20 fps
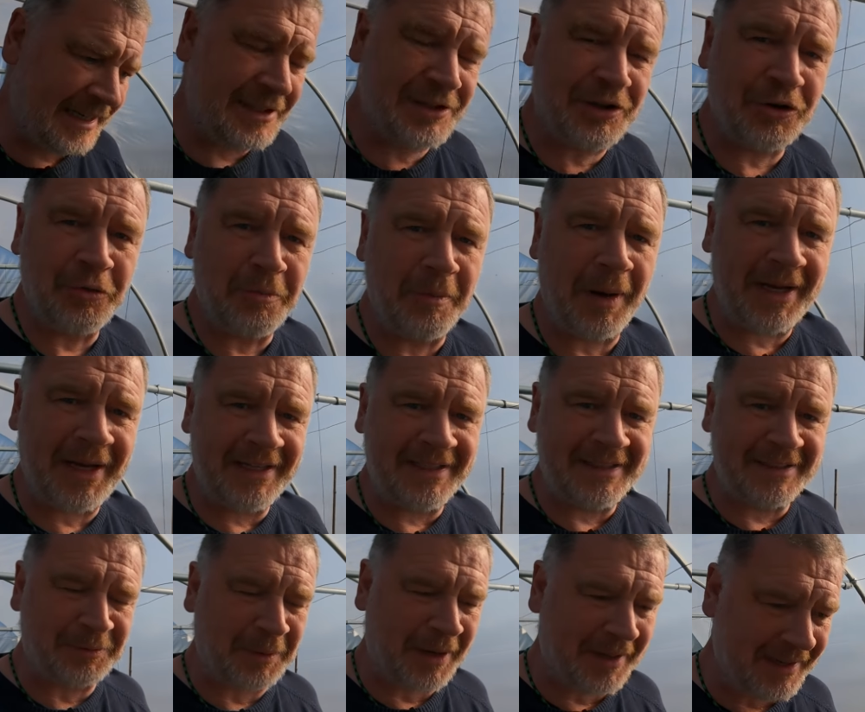in two
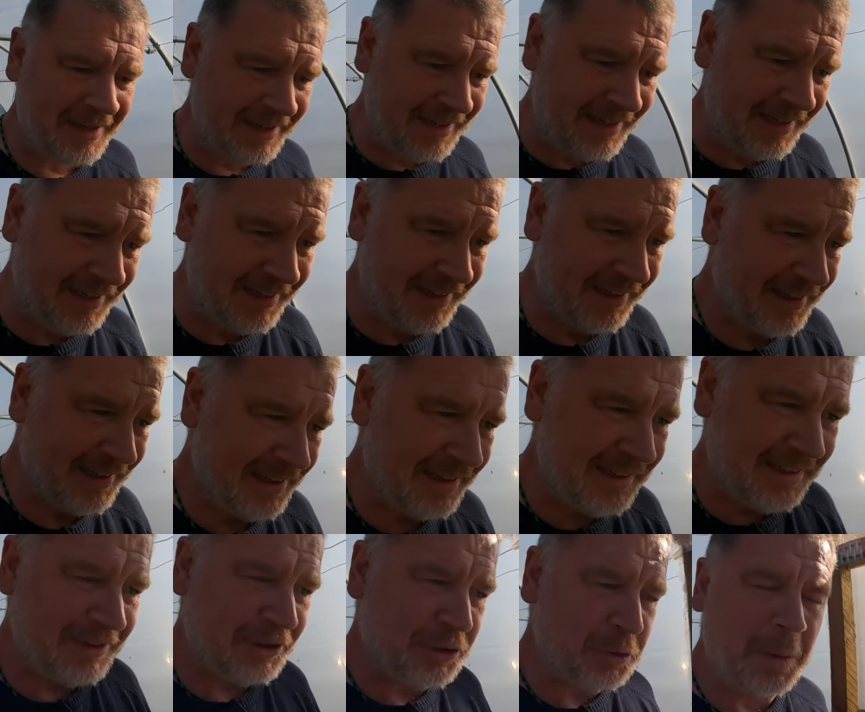minds whether to
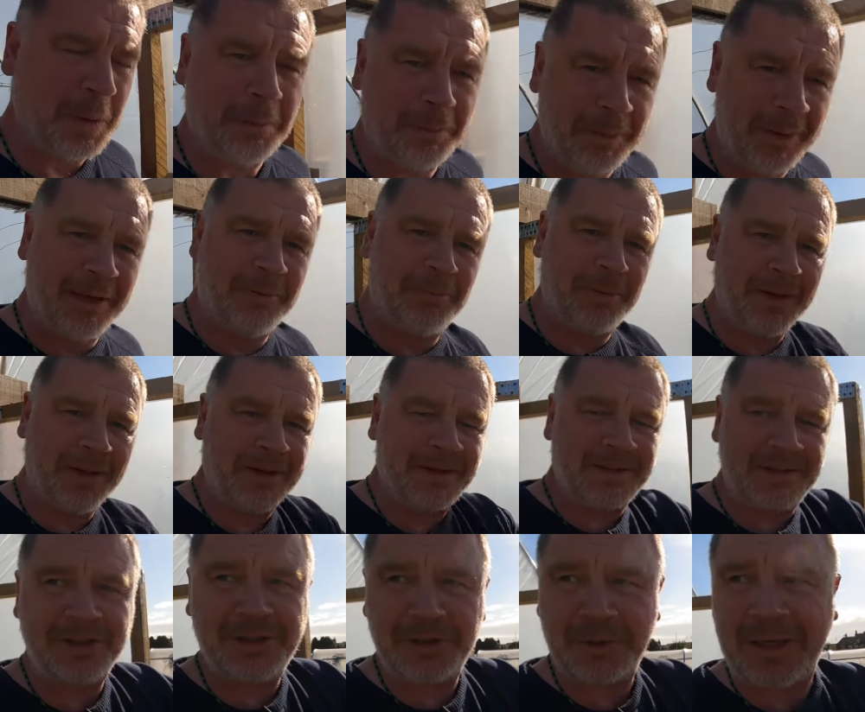do a big
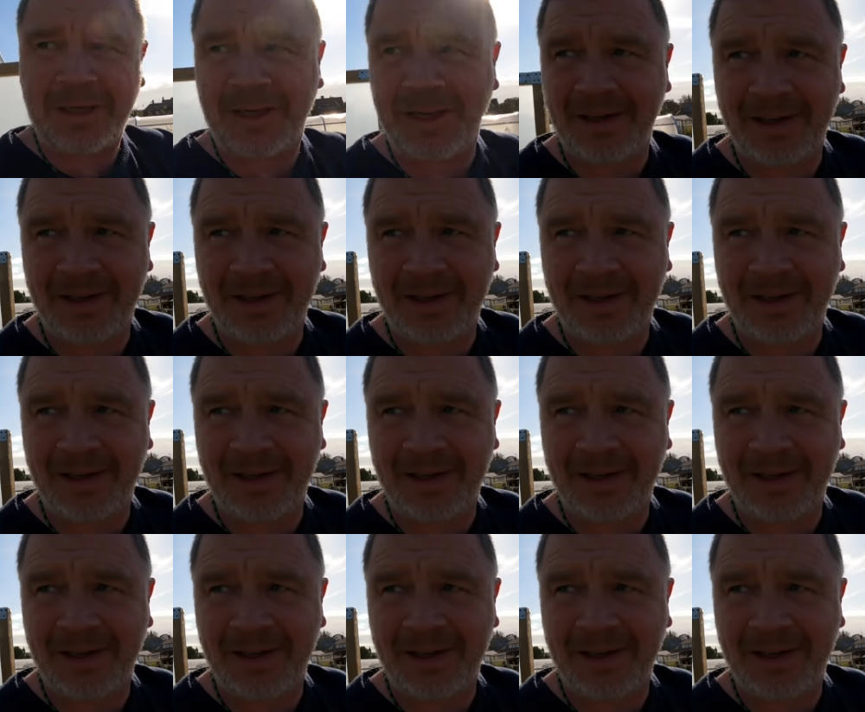build and do like